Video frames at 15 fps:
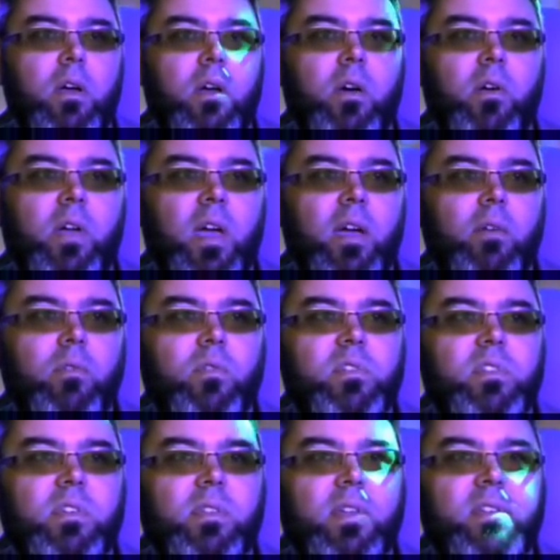Okay,
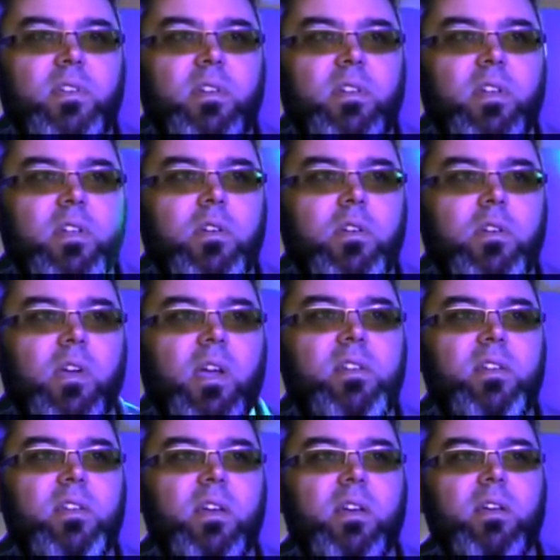let's continue.
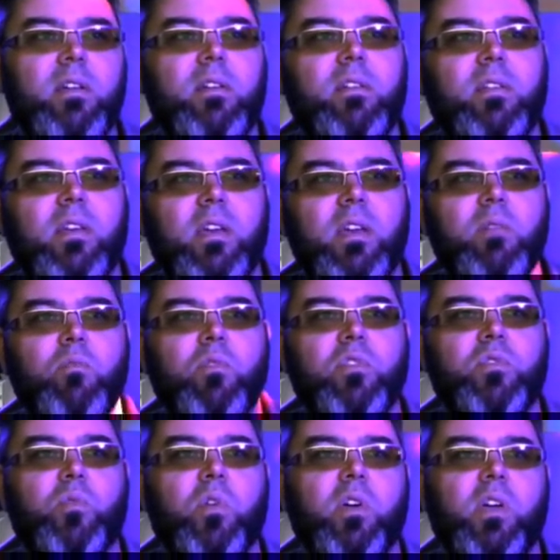ETN team was
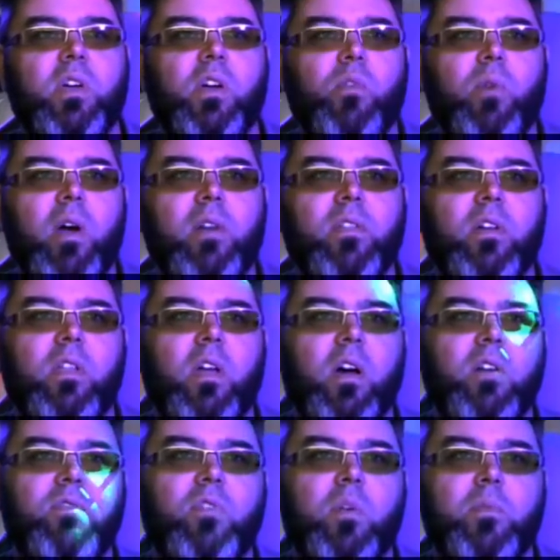working around the
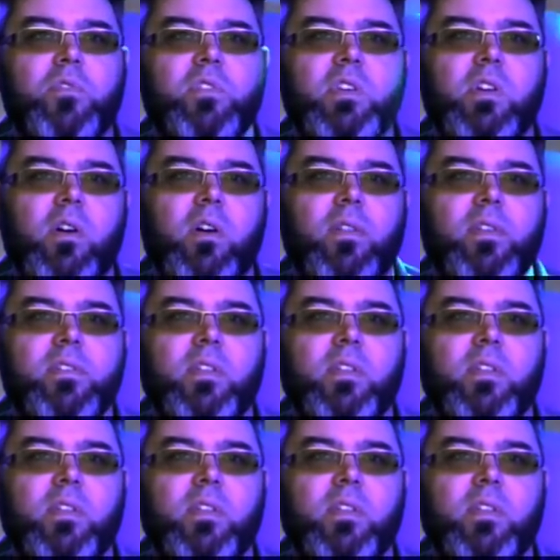clock for almost a year on this.